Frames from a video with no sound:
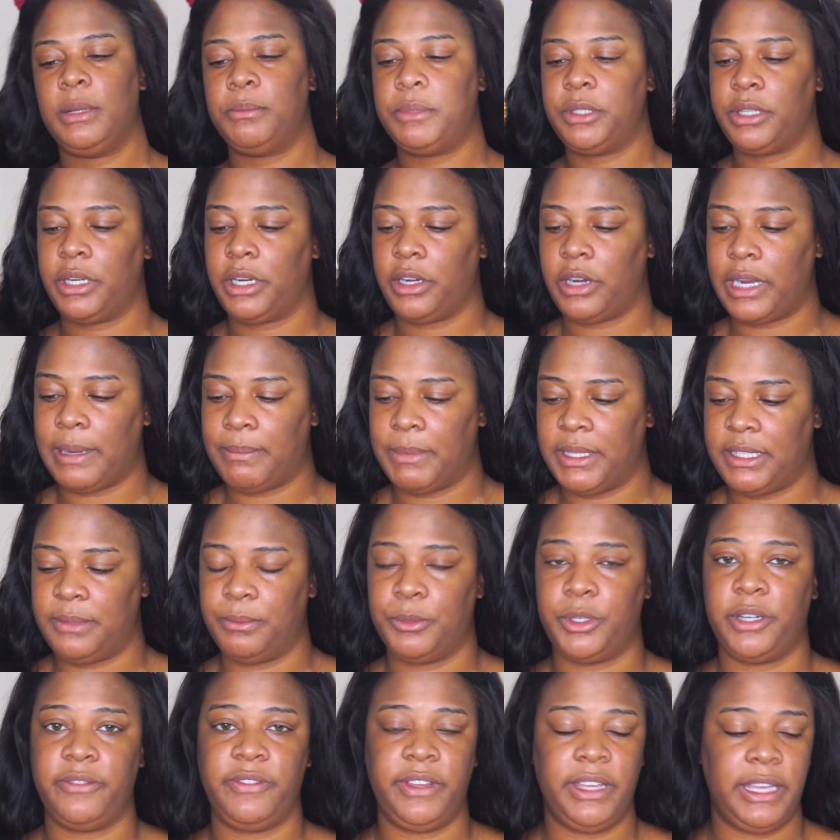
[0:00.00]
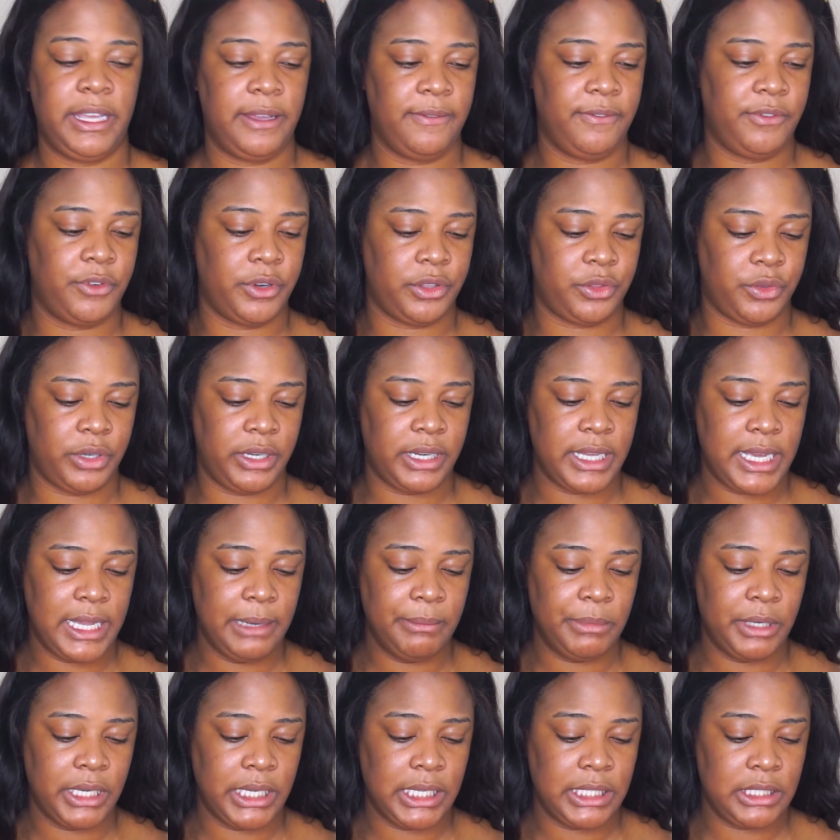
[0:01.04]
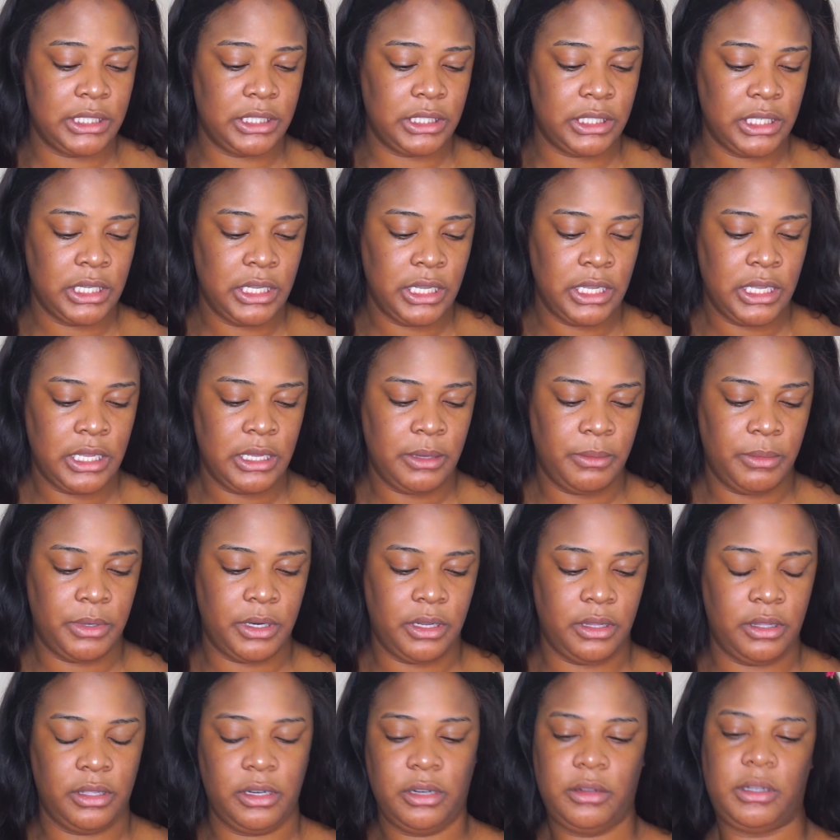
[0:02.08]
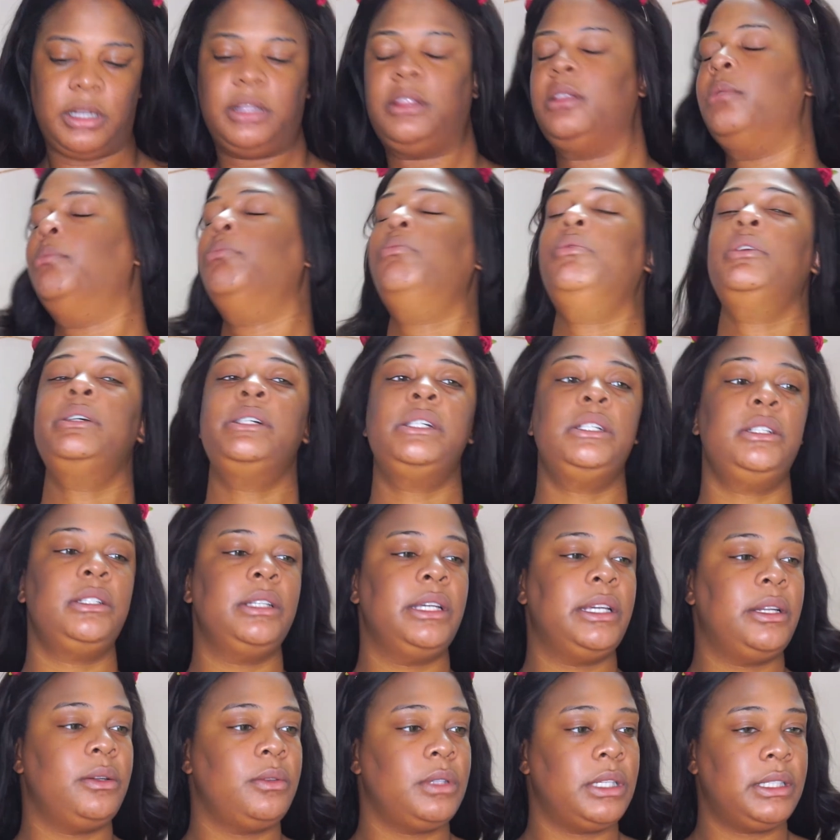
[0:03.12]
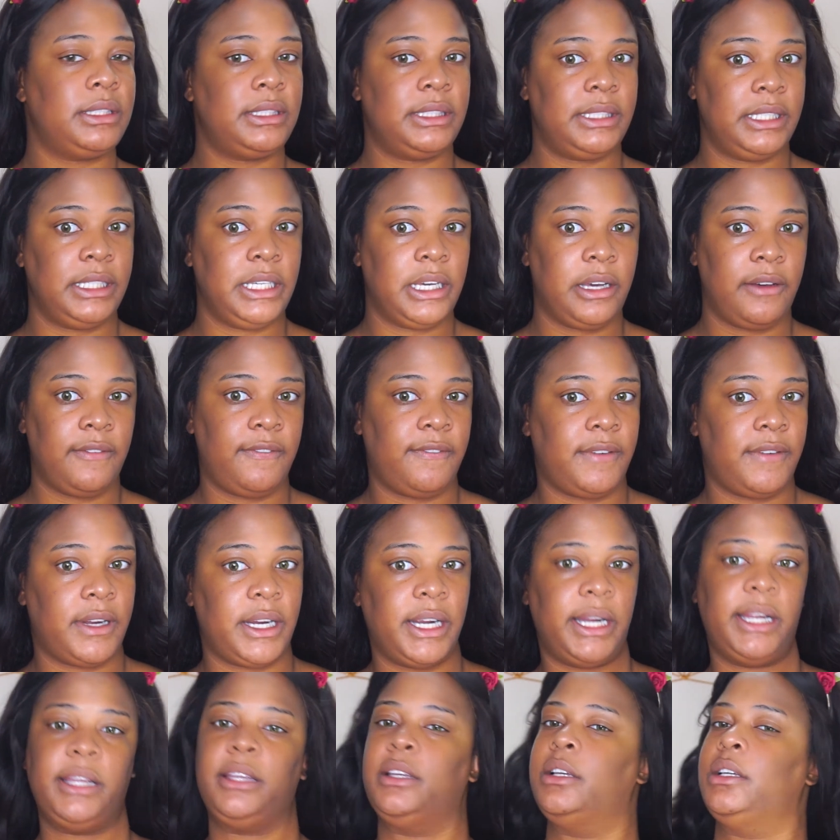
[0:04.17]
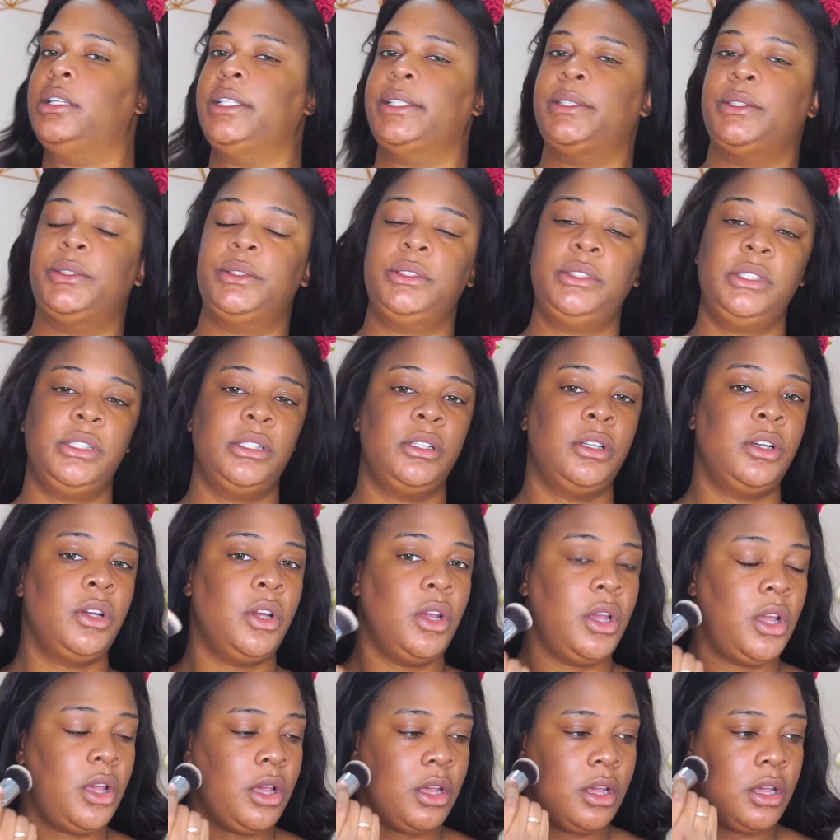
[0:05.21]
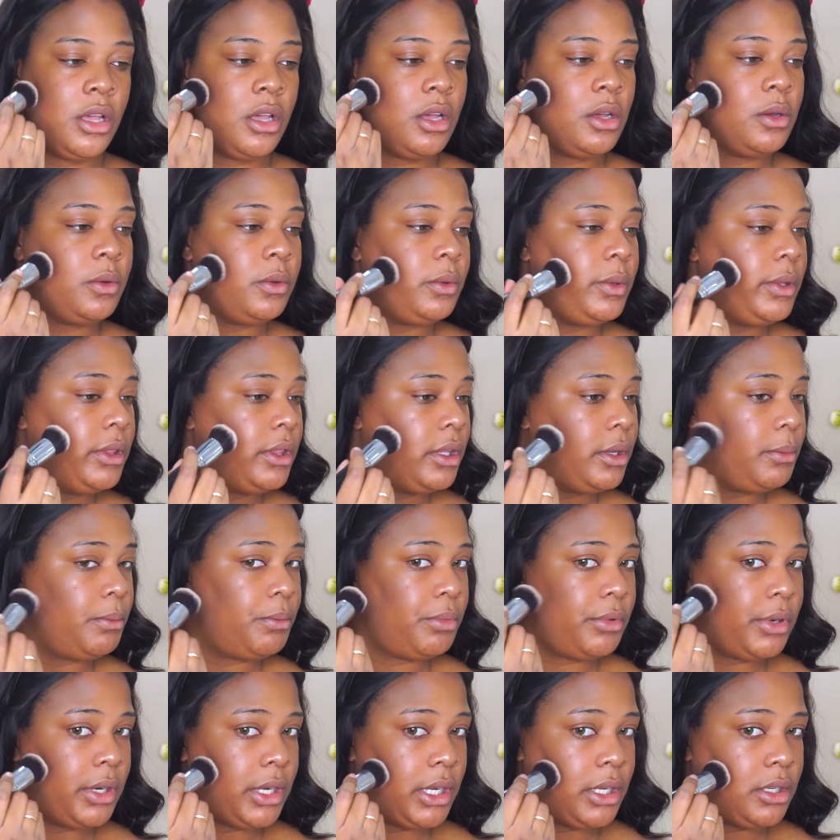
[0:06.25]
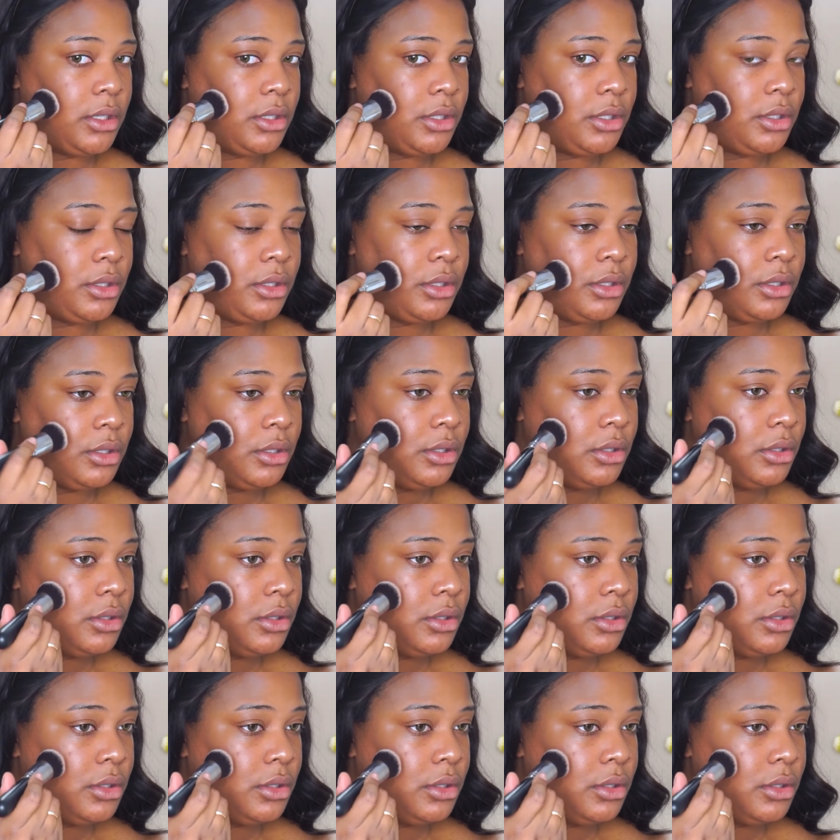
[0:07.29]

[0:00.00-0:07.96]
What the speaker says: I'm just going to grab this Morphe M439 brush, put a little on the brush, and let's see how far it goes with the brush.